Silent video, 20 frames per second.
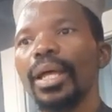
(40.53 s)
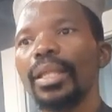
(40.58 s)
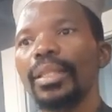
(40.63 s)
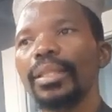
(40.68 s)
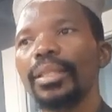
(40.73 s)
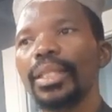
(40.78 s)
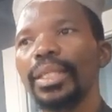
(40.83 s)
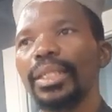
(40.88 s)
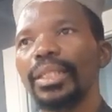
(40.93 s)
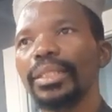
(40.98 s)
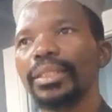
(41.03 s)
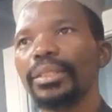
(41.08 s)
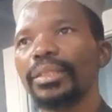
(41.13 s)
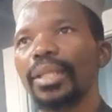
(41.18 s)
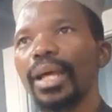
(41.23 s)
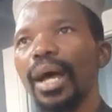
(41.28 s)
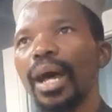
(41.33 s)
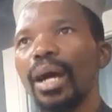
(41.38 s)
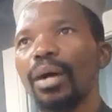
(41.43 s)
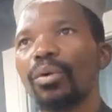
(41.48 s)
these
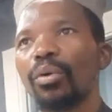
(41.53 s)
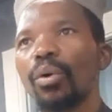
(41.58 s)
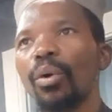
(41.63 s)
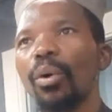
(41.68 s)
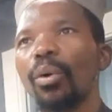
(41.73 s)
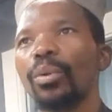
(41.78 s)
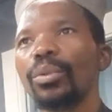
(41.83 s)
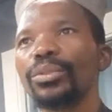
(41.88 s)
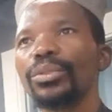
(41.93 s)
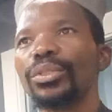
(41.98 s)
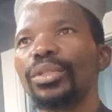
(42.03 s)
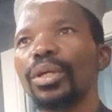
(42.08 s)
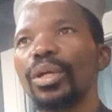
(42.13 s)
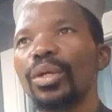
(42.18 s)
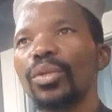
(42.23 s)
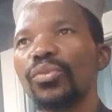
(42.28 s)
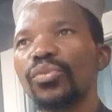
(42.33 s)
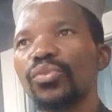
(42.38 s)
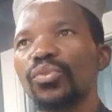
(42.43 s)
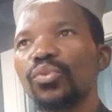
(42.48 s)
are called
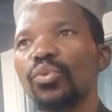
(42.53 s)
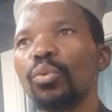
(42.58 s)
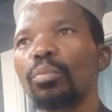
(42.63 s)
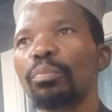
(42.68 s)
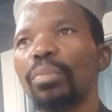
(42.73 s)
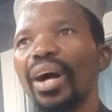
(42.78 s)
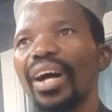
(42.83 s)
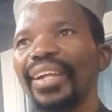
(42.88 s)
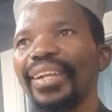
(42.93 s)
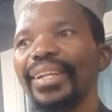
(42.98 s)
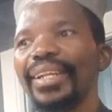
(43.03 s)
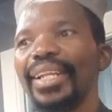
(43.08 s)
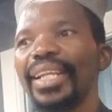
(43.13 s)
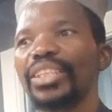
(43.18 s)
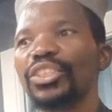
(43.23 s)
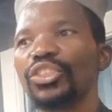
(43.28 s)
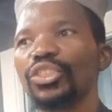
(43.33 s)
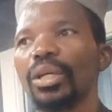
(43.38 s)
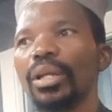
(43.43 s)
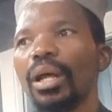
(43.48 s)

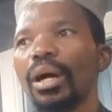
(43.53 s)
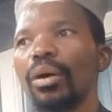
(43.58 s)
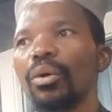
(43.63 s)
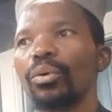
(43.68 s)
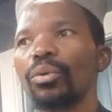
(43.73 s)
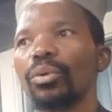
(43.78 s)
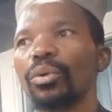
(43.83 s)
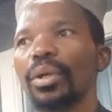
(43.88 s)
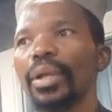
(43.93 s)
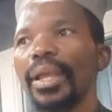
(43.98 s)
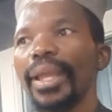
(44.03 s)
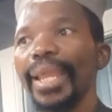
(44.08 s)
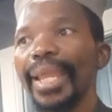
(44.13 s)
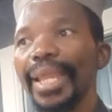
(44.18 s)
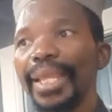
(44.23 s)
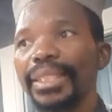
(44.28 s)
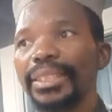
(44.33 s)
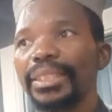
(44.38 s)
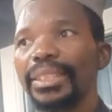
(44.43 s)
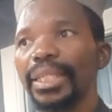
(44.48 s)
supernatural
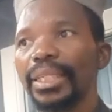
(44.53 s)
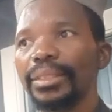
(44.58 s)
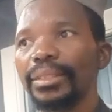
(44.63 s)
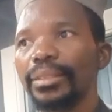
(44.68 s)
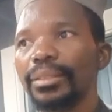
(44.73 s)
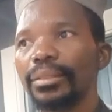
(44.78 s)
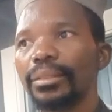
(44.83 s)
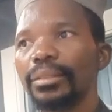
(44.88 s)
actions.